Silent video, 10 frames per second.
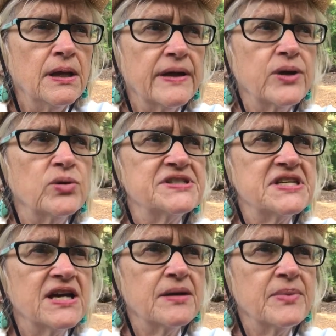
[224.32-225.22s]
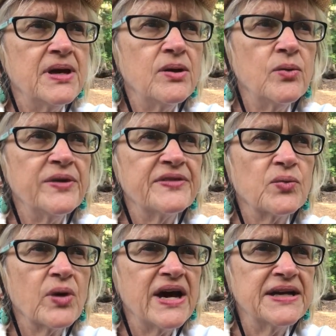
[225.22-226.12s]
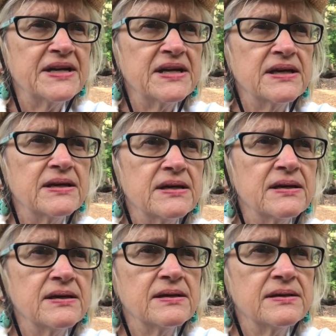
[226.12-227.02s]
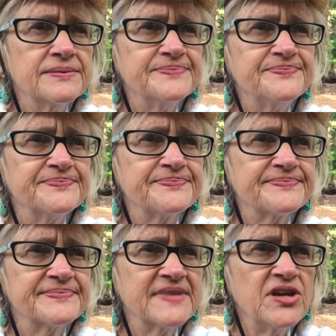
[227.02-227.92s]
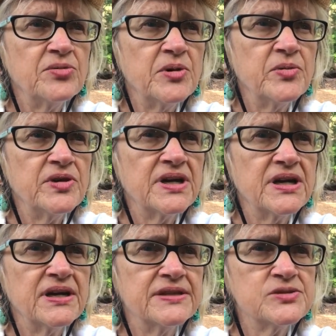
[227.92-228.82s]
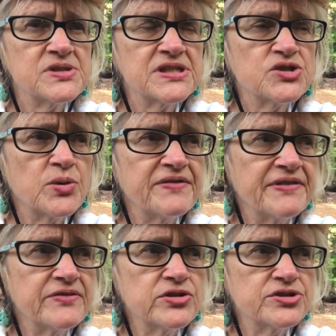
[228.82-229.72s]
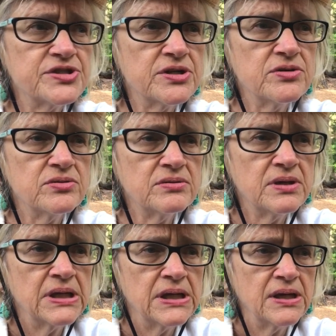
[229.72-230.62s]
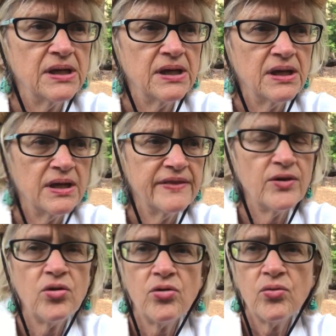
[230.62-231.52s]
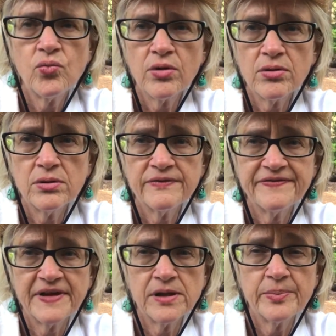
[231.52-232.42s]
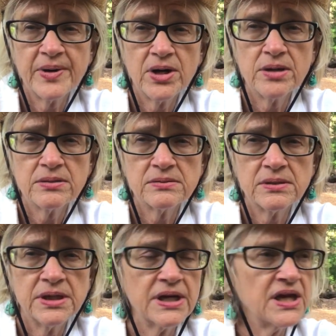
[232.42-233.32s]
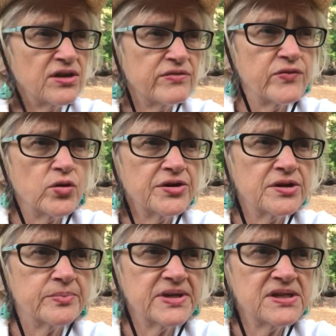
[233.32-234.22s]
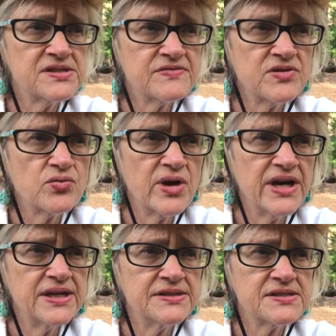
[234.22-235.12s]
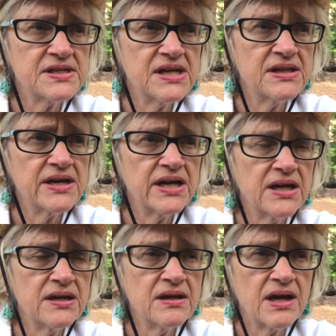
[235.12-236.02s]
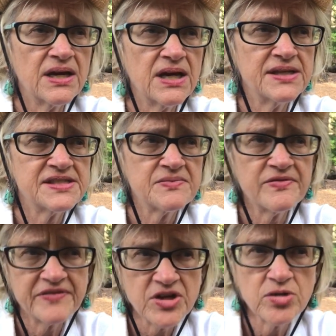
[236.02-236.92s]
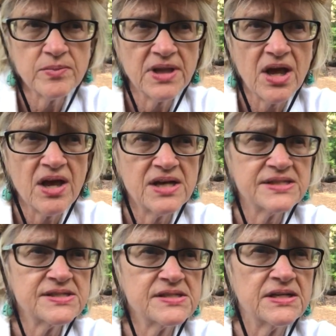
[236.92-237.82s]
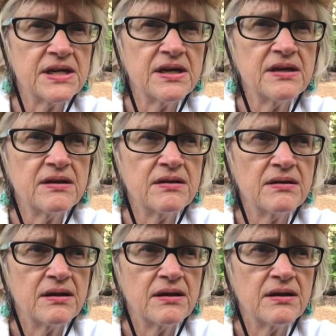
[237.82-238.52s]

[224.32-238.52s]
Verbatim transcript: like one time when the Rodney, can't remember that guy, it was like 25 years ago, the whole world fell apart in California because of the riots in LA. I got some film lost and